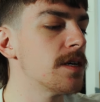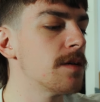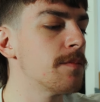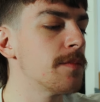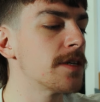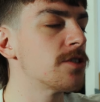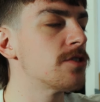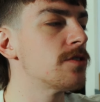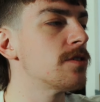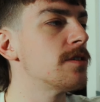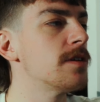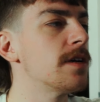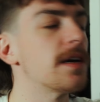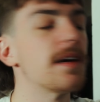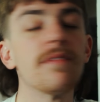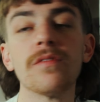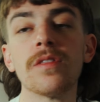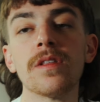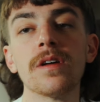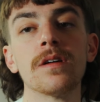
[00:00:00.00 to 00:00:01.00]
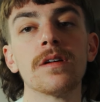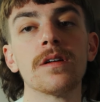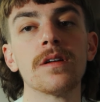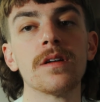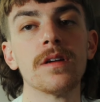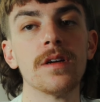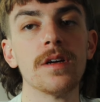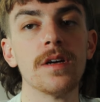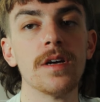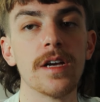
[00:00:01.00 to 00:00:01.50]
Make sure you have the
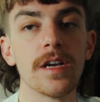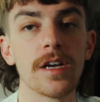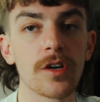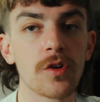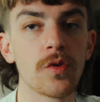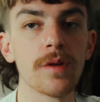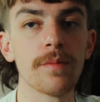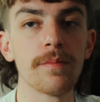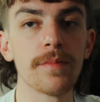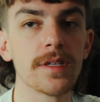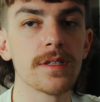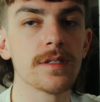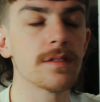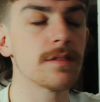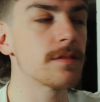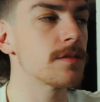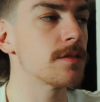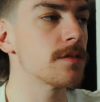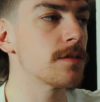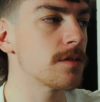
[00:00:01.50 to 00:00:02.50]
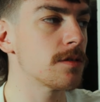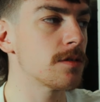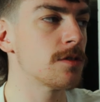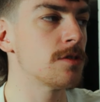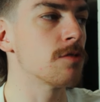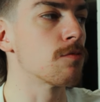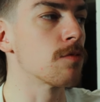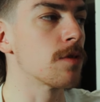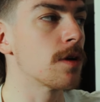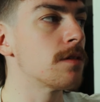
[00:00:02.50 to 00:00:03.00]
equipment
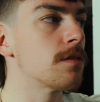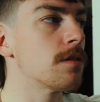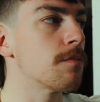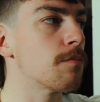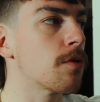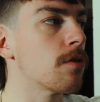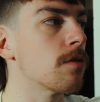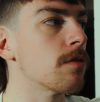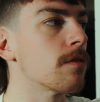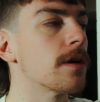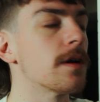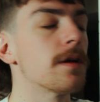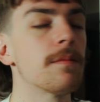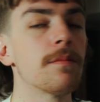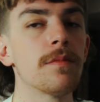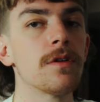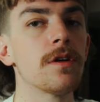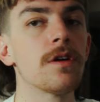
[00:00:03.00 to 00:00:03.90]
to run the program.